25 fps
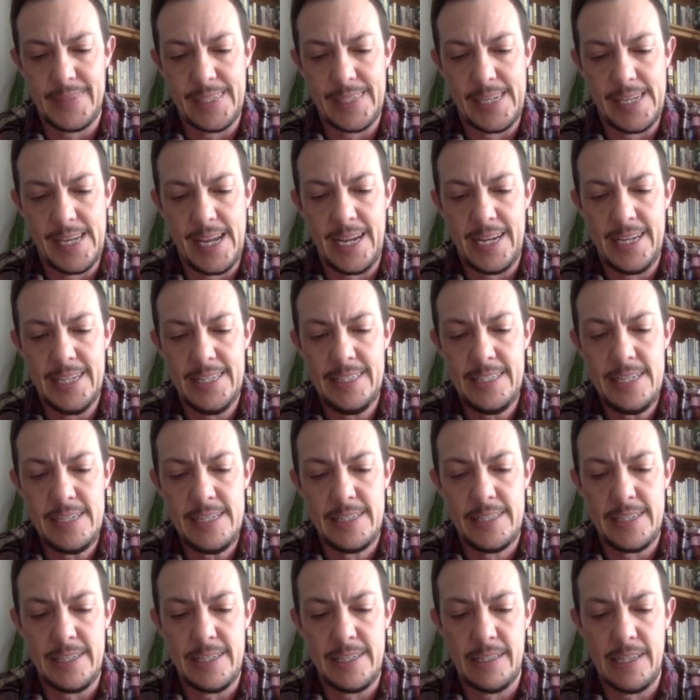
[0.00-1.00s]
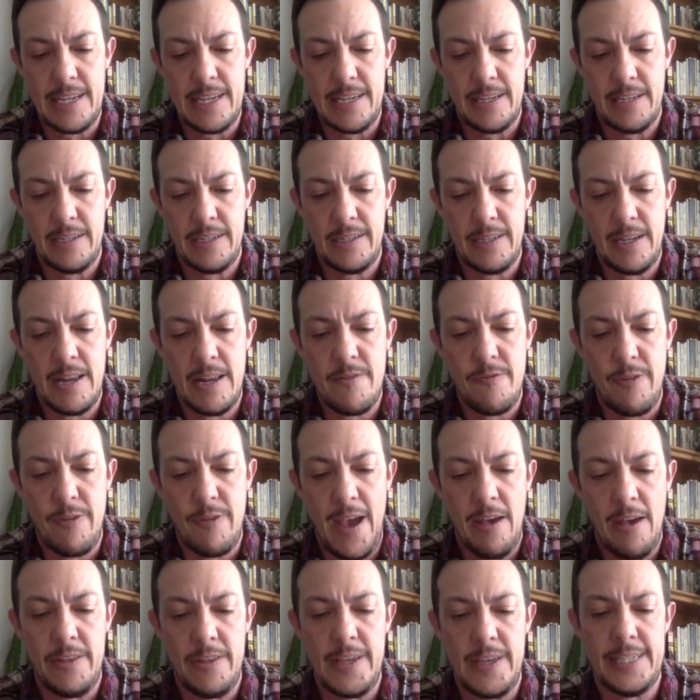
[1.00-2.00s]
I guess just like kind of
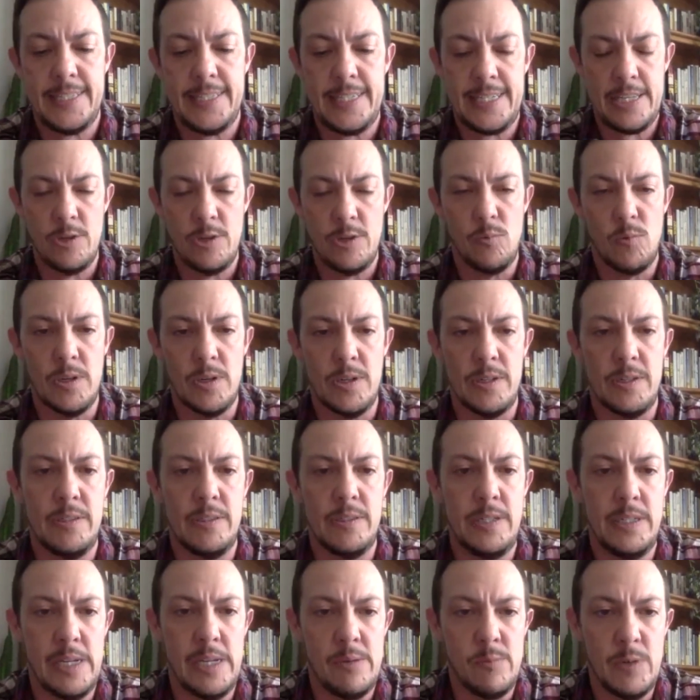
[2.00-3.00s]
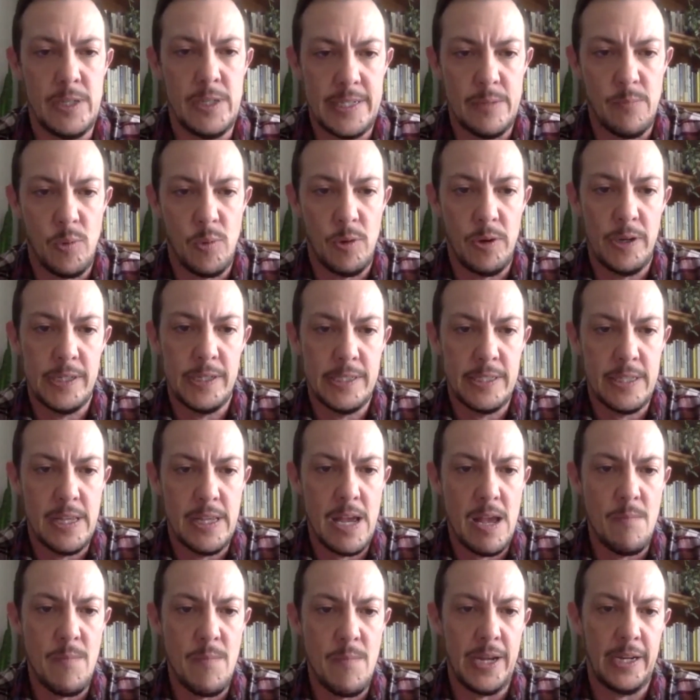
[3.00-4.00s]
how they see the world and what's important to
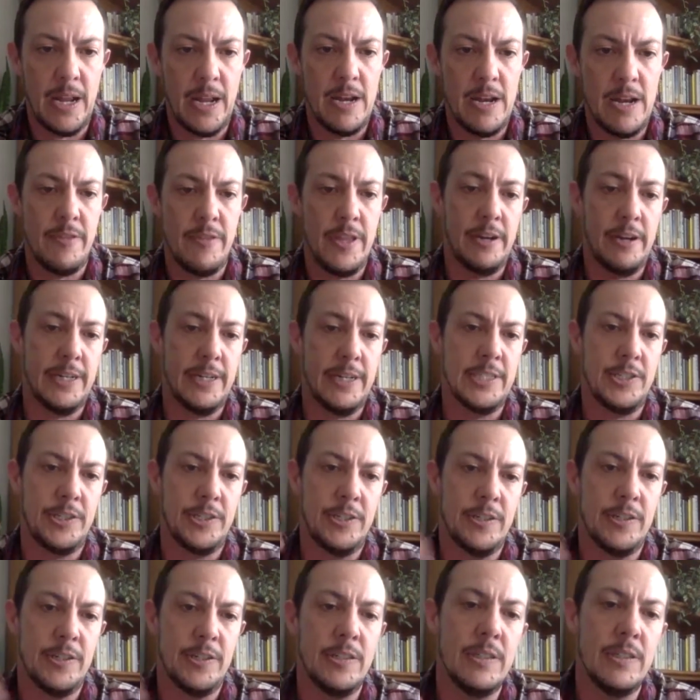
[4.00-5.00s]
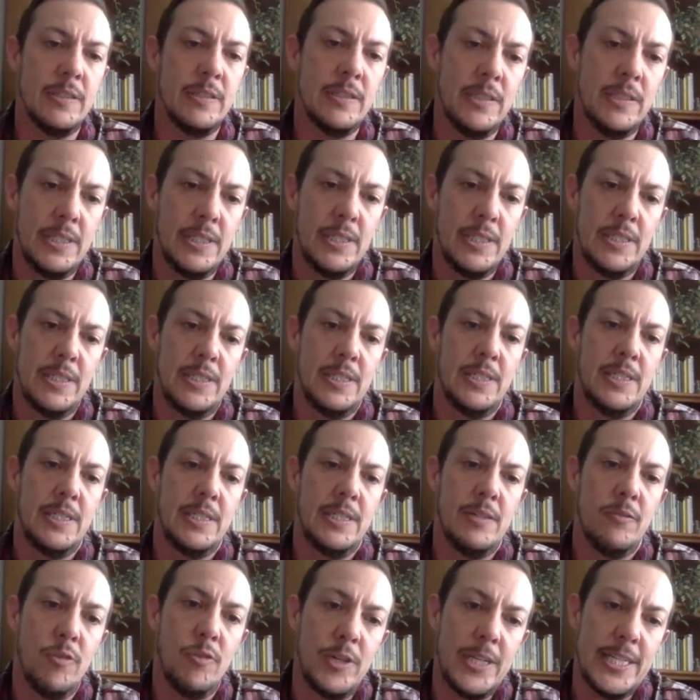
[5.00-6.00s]
them and kind of their internal
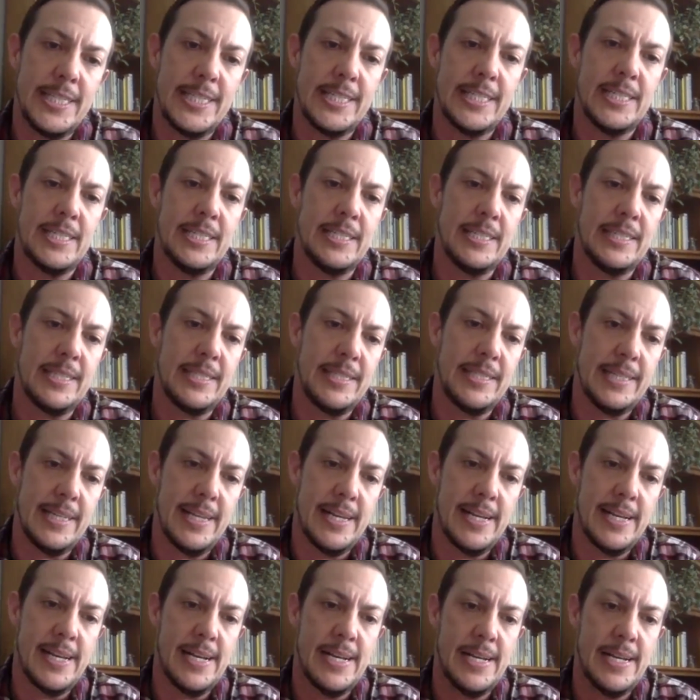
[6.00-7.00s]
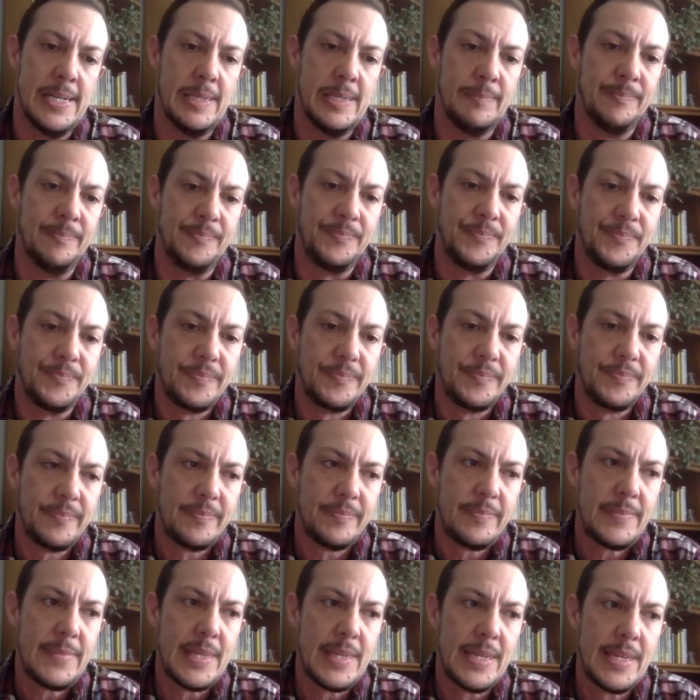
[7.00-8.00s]
voices. And
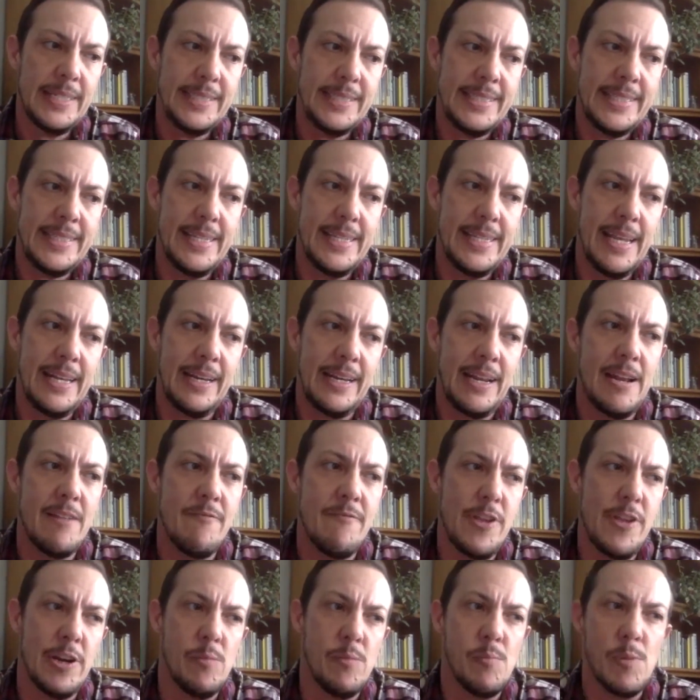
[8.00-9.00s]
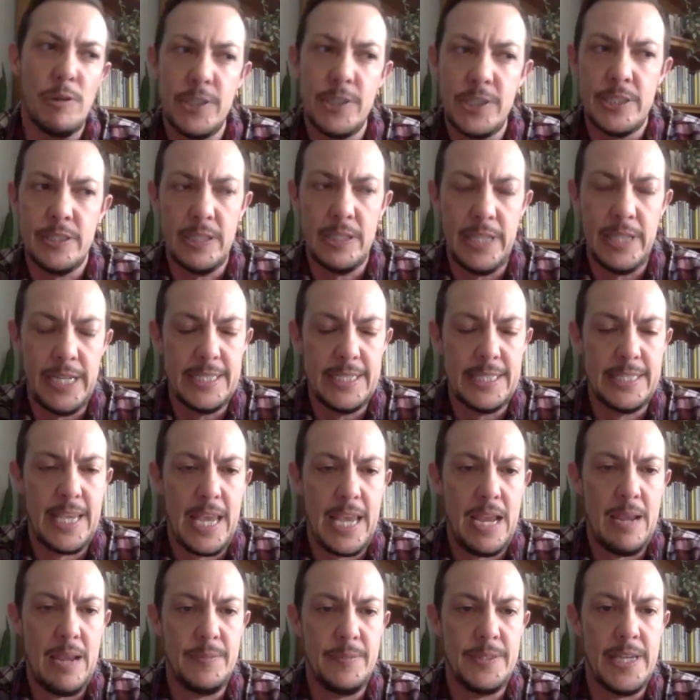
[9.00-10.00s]
kind of their emotional
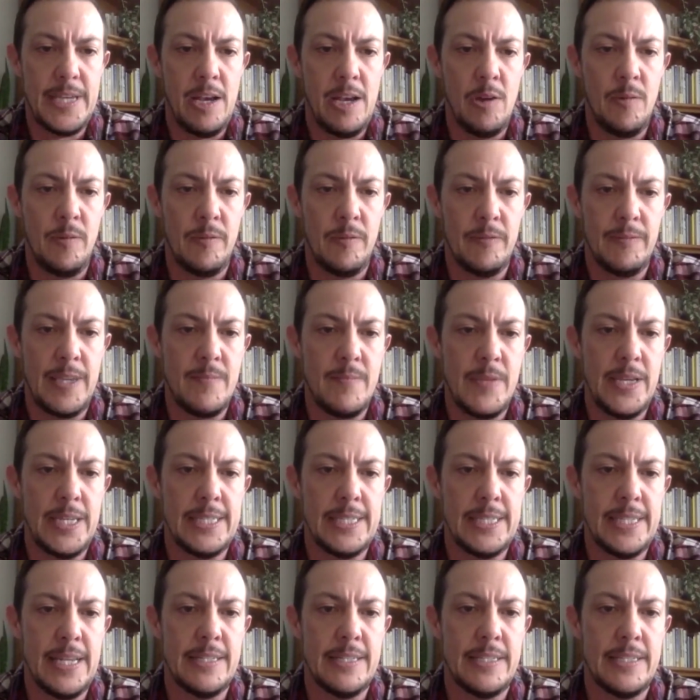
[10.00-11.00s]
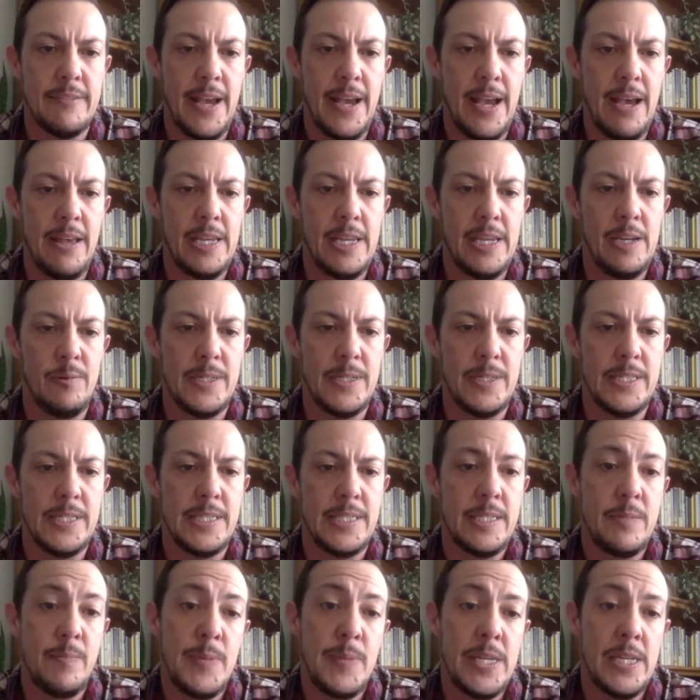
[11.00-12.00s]
landscape to help give me a sense of how they would
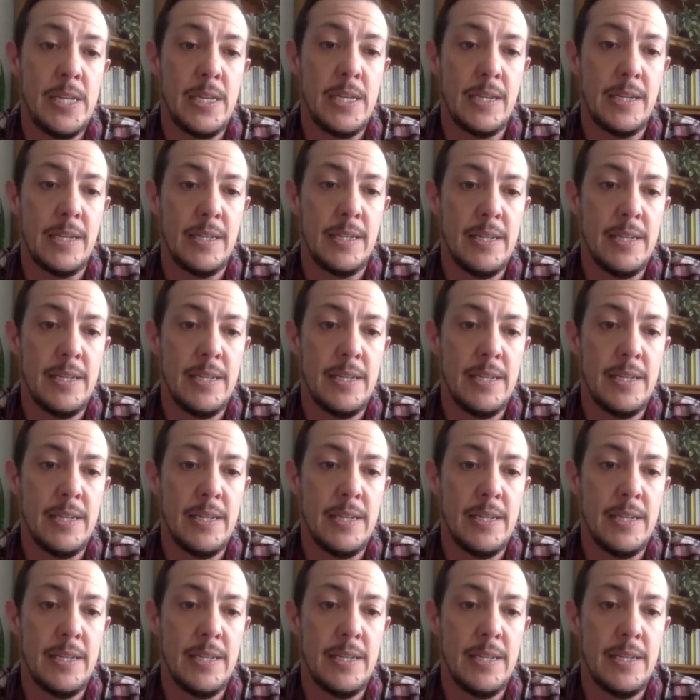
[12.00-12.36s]
speak.